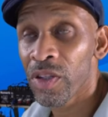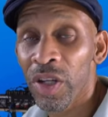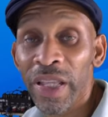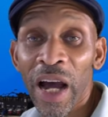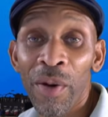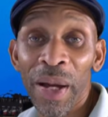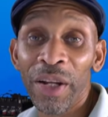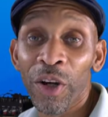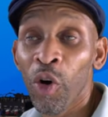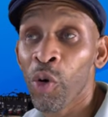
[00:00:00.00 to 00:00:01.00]
So now I'm
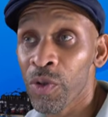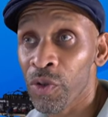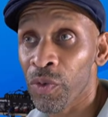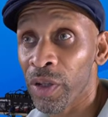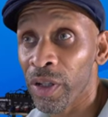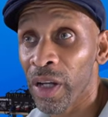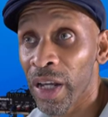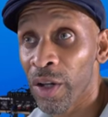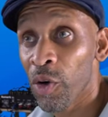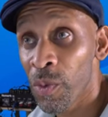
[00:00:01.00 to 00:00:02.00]
at the home screen.
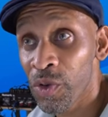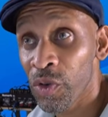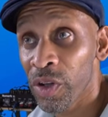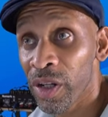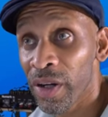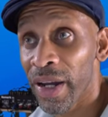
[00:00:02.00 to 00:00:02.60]
At the home screen here,